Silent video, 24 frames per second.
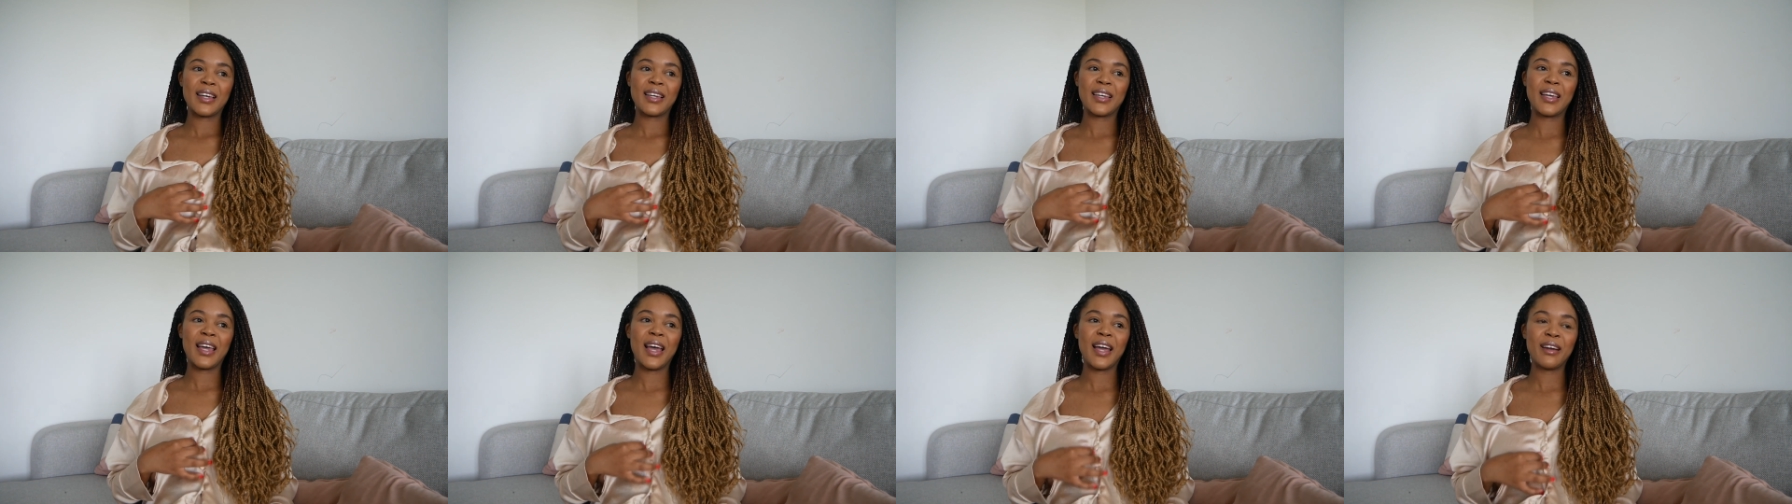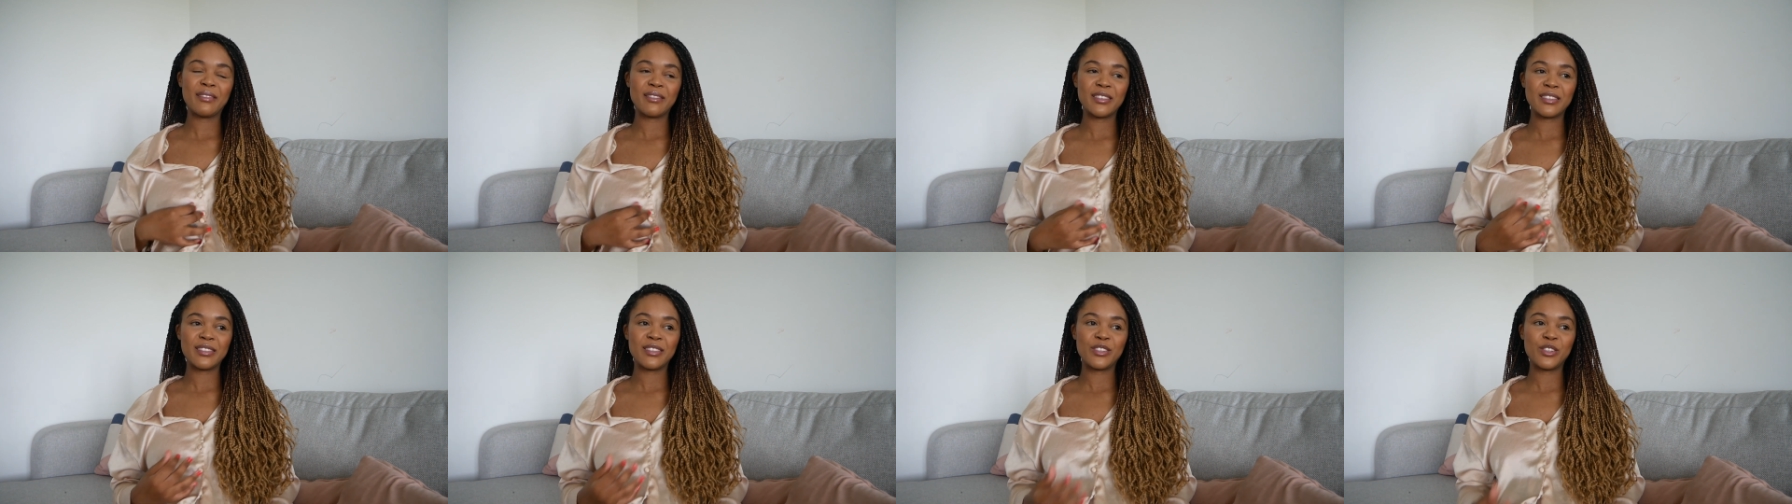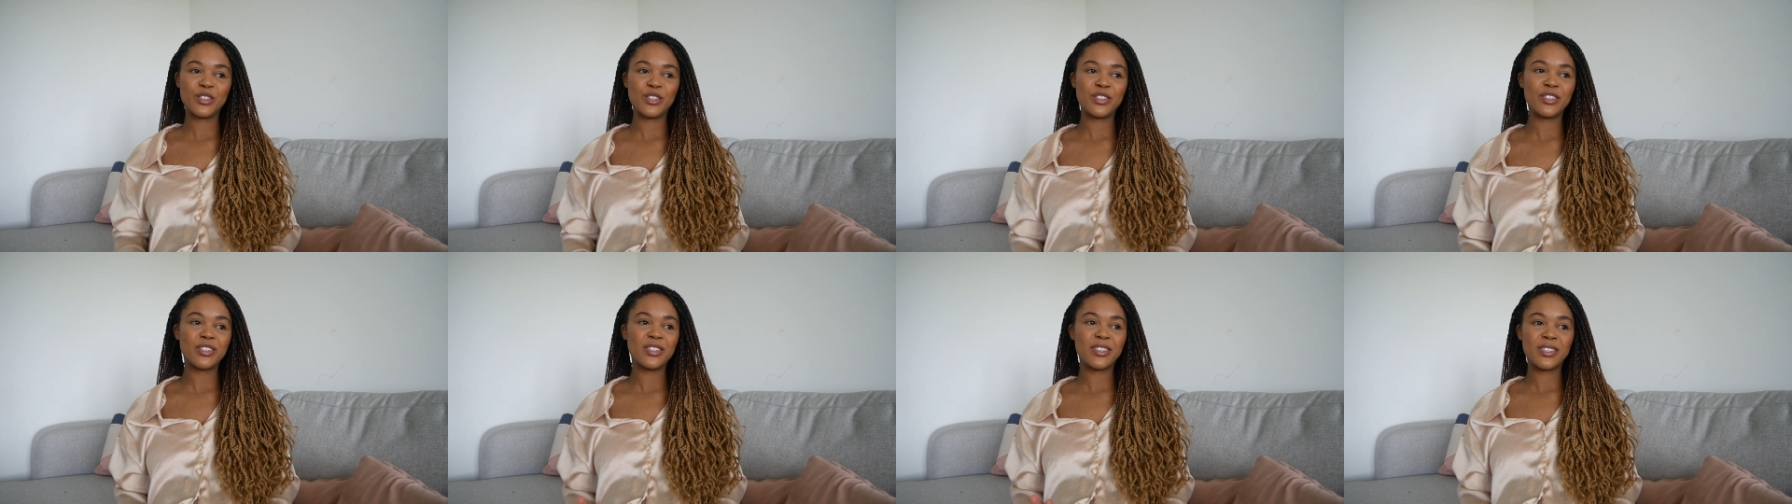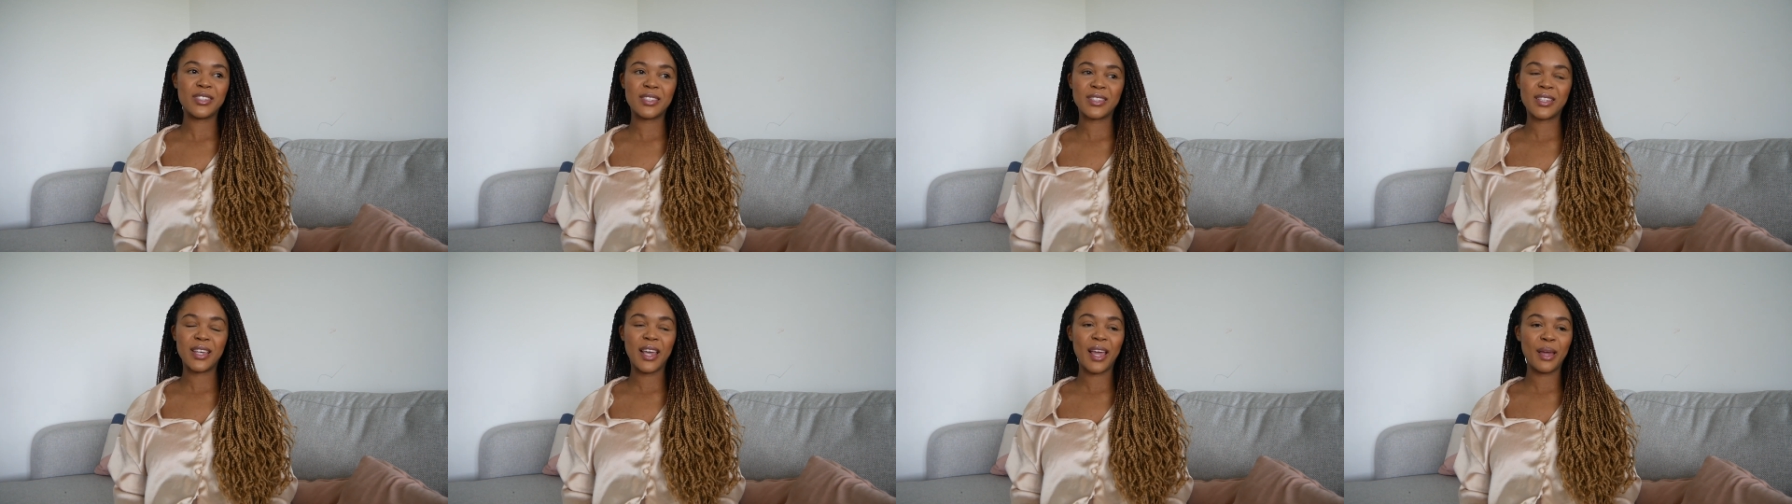carrot
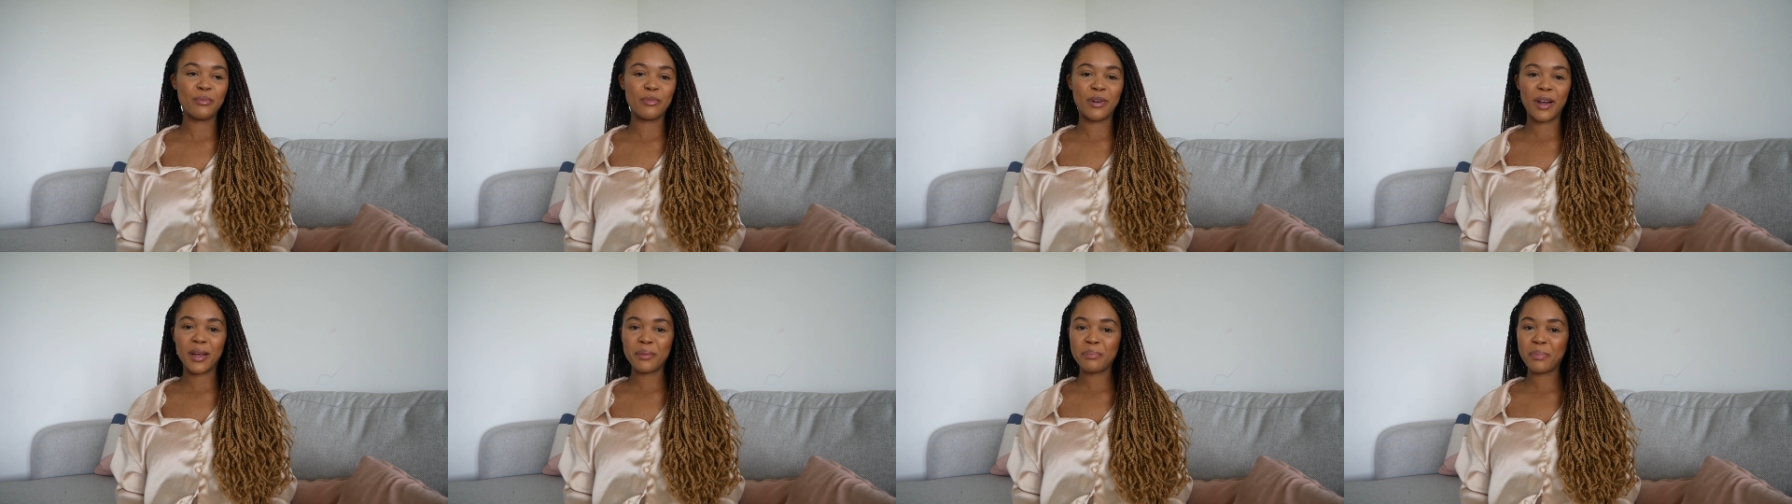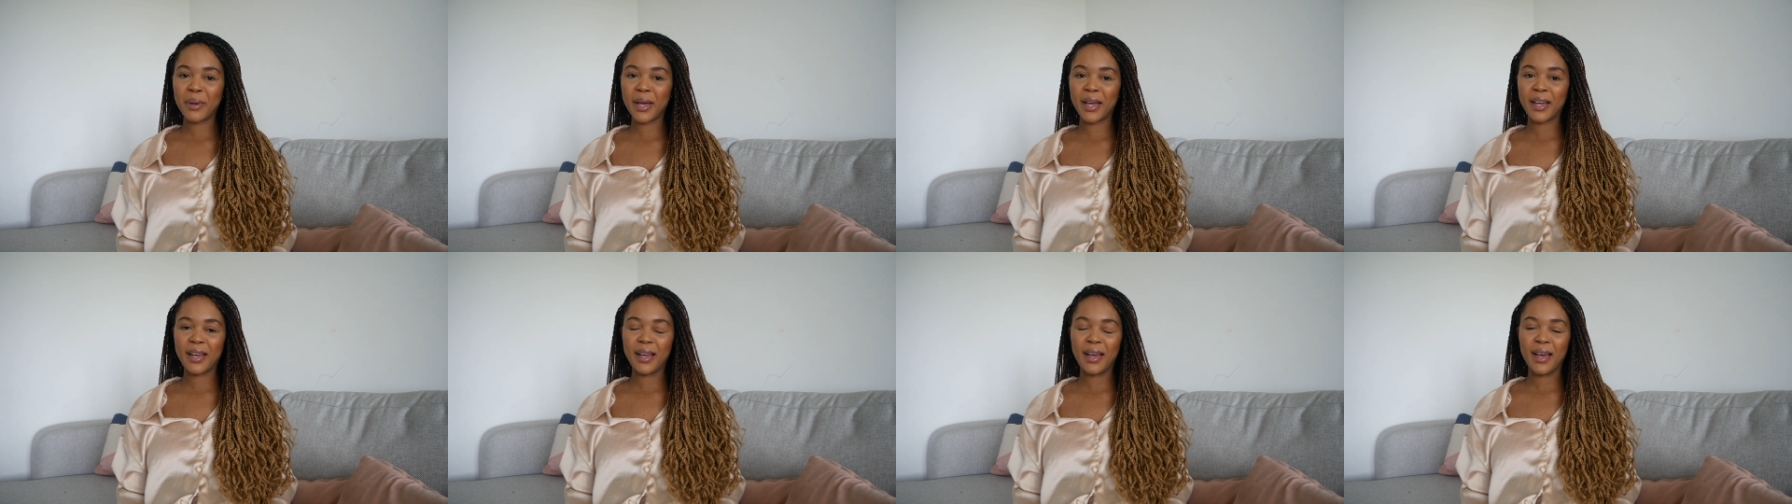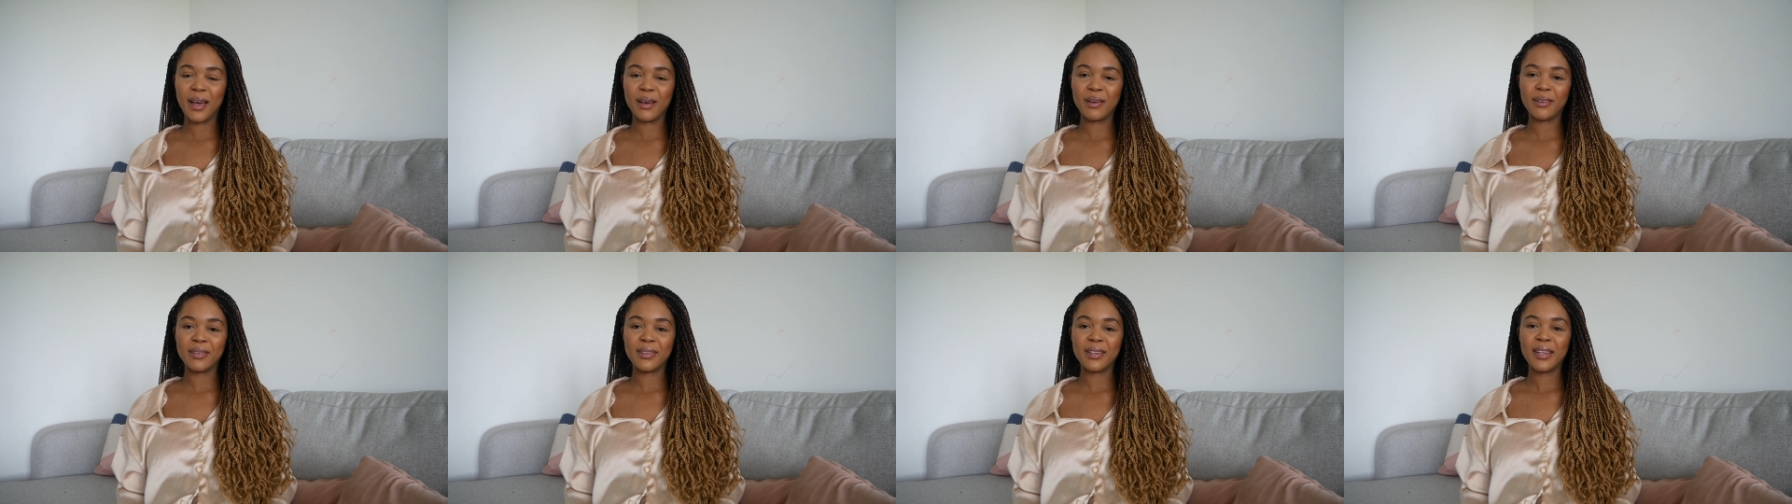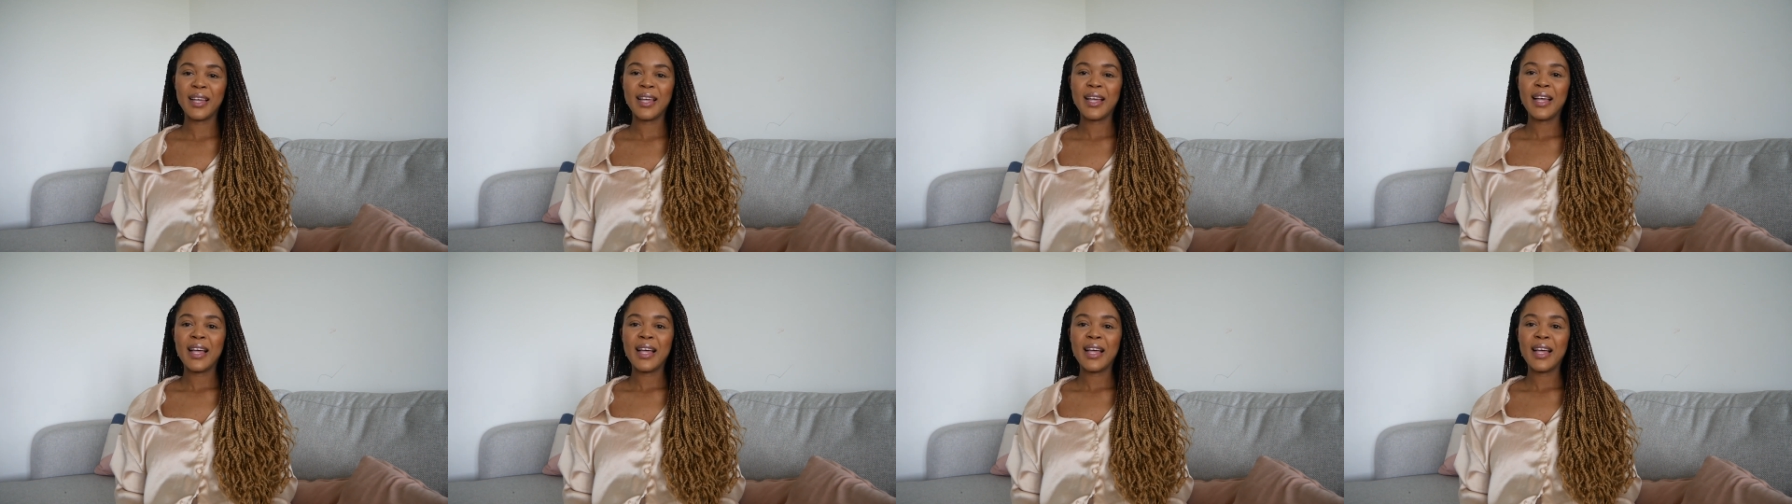juice came right back out.